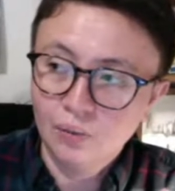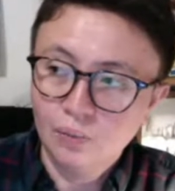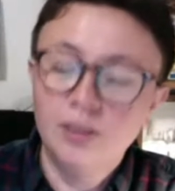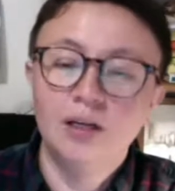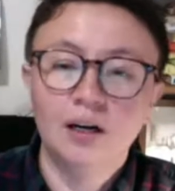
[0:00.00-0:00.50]

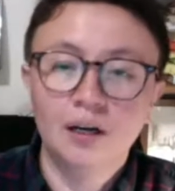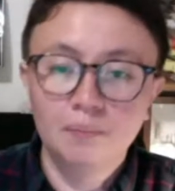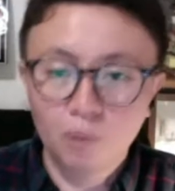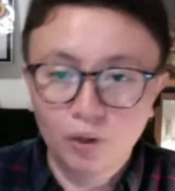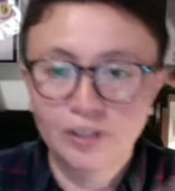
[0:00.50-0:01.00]
we
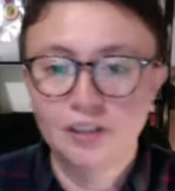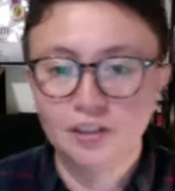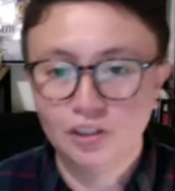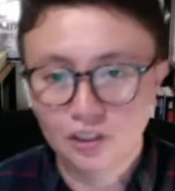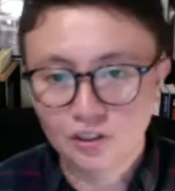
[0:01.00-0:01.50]
are more
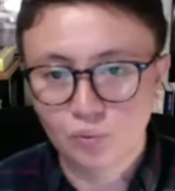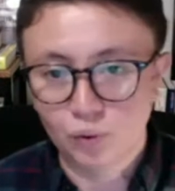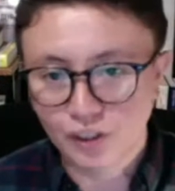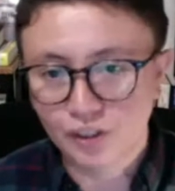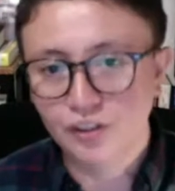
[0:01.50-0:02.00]
than just
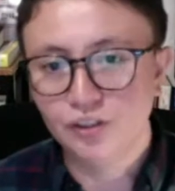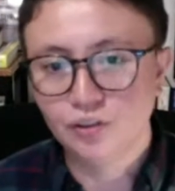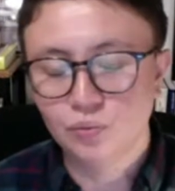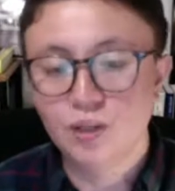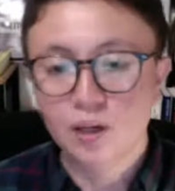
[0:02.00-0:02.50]

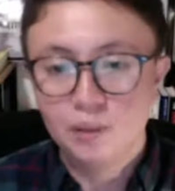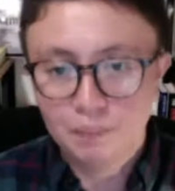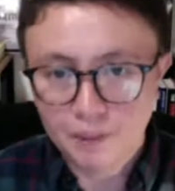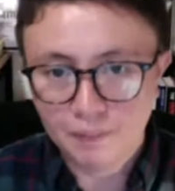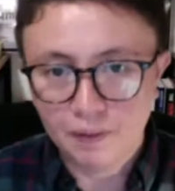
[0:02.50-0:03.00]
workers. We are
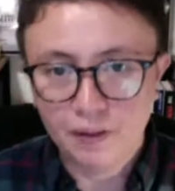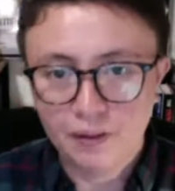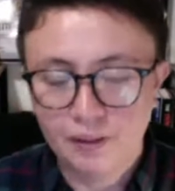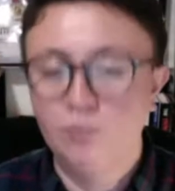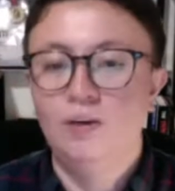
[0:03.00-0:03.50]
people
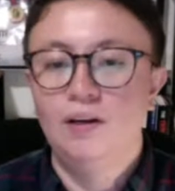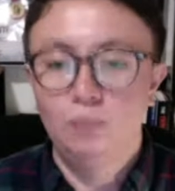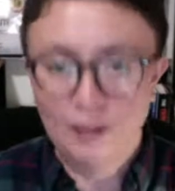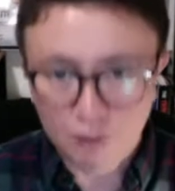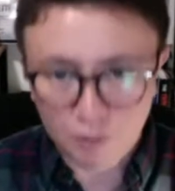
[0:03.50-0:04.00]
that
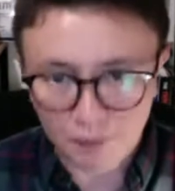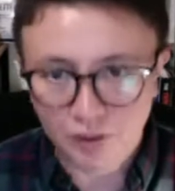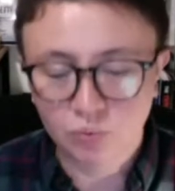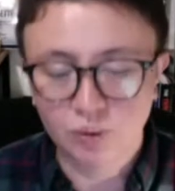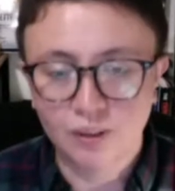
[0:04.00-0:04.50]
we have
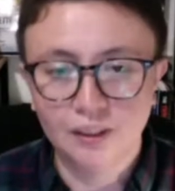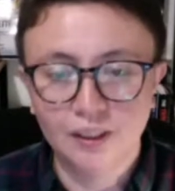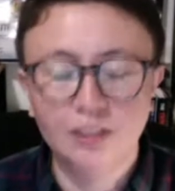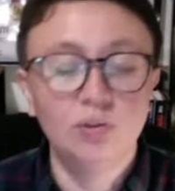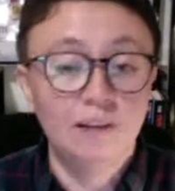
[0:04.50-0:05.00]
spiritual
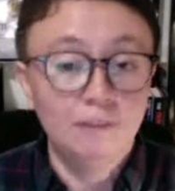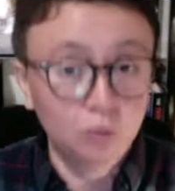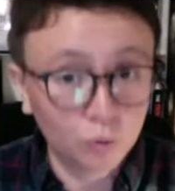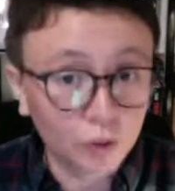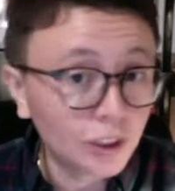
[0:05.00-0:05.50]
needs, we have
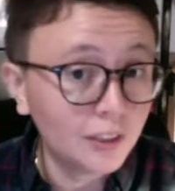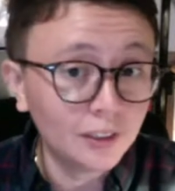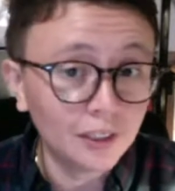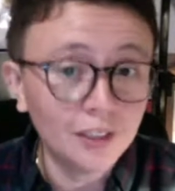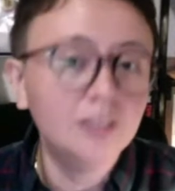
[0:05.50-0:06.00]
social
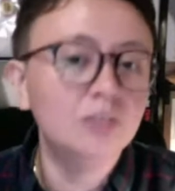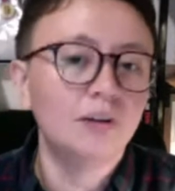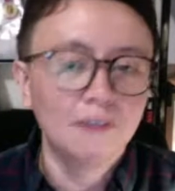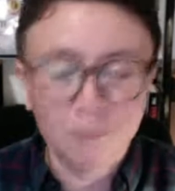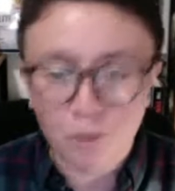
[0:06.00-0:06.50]
needs,
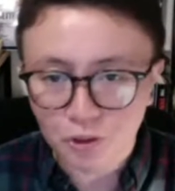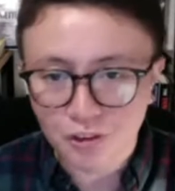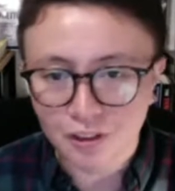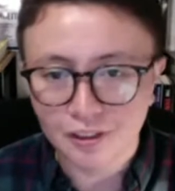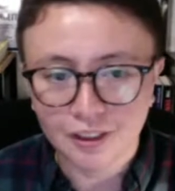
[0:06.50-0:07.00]
we have
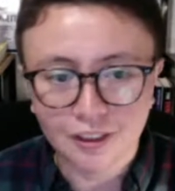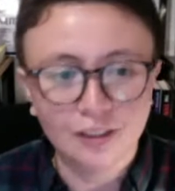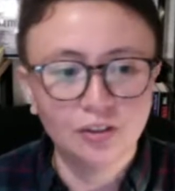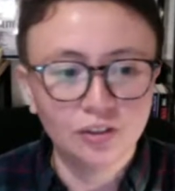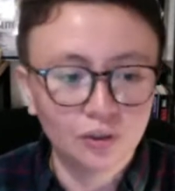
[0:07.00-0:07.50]
emotional needs.
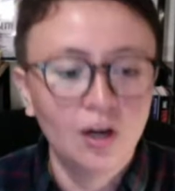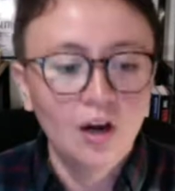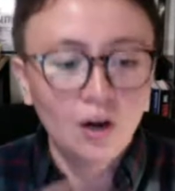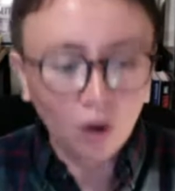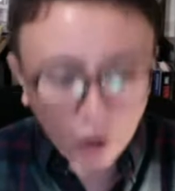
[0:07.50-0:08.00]
And so
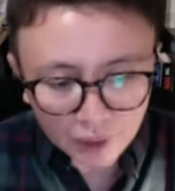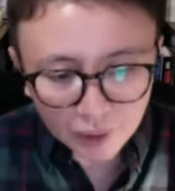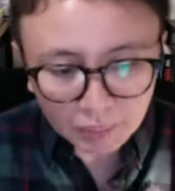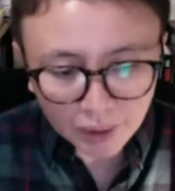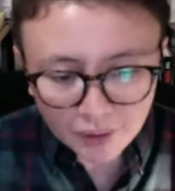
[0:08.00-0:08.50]
on our
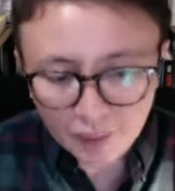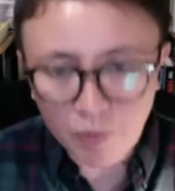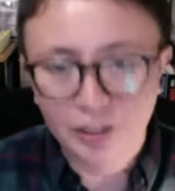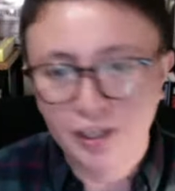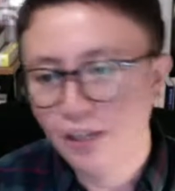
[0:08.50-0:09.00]
Monday
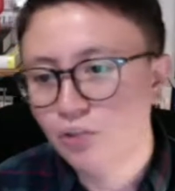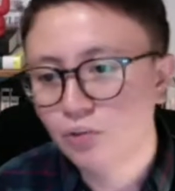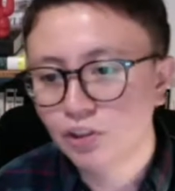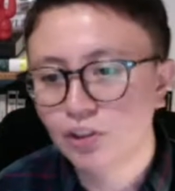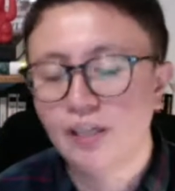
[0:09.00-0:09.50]
mornings, we
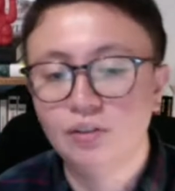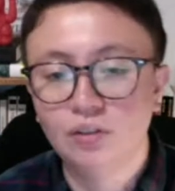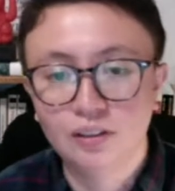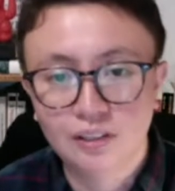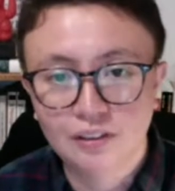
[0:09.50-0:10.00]
try to
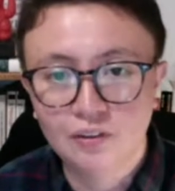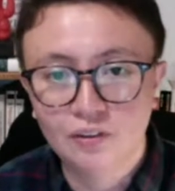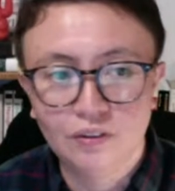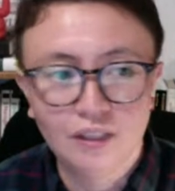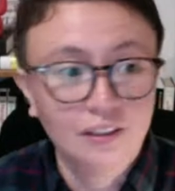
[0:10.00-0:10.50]
address those
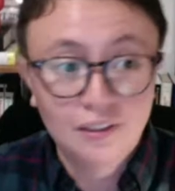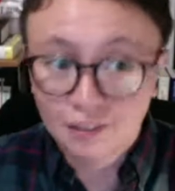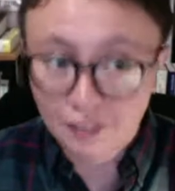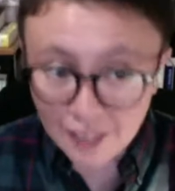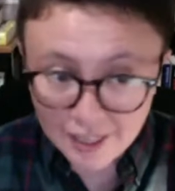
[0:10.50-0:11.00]
things
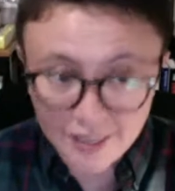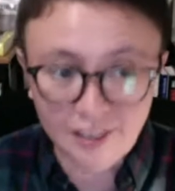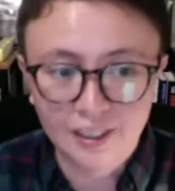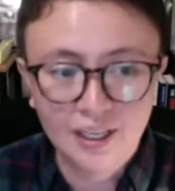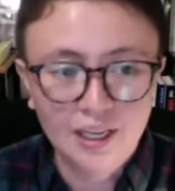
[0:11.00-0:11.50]

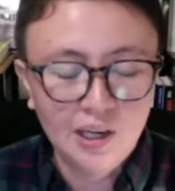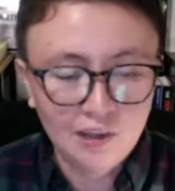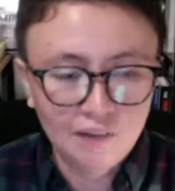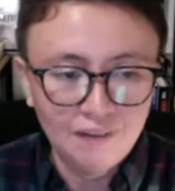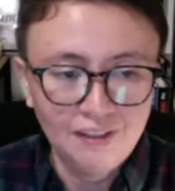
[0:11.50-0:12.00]
together,
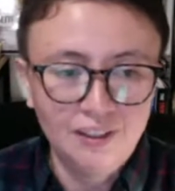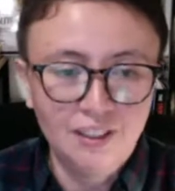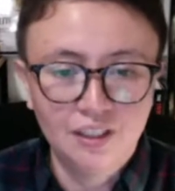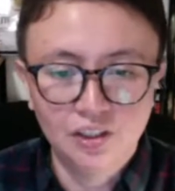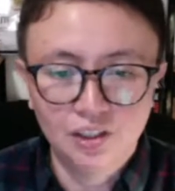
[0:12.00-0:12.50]
investing
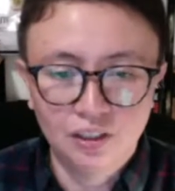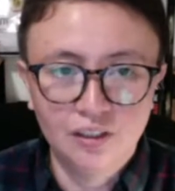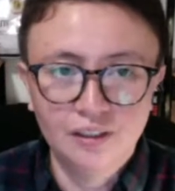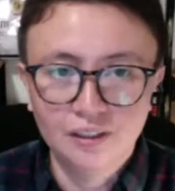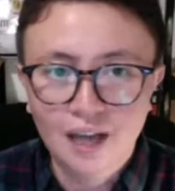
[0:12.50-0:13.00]
in each
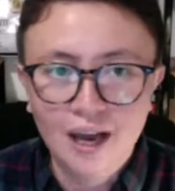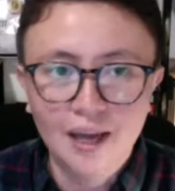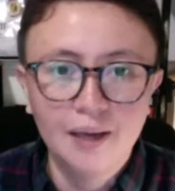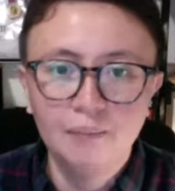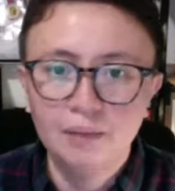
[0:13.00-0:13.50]
other,
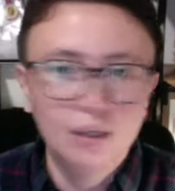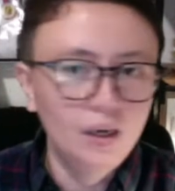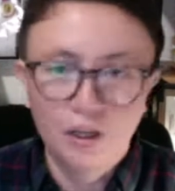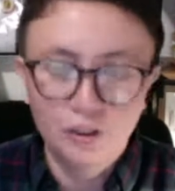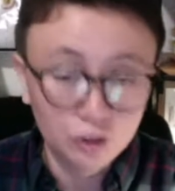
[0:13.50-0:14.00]
time,
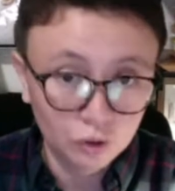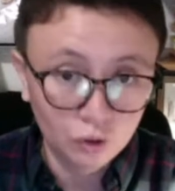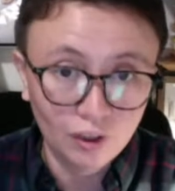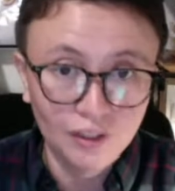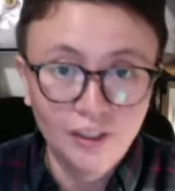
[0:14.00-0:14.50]
our
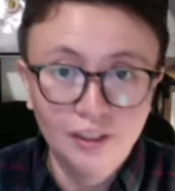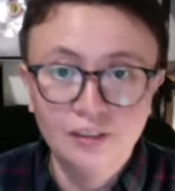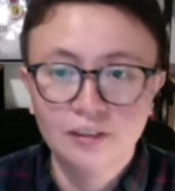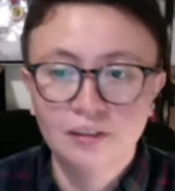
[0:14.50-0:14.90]
stories.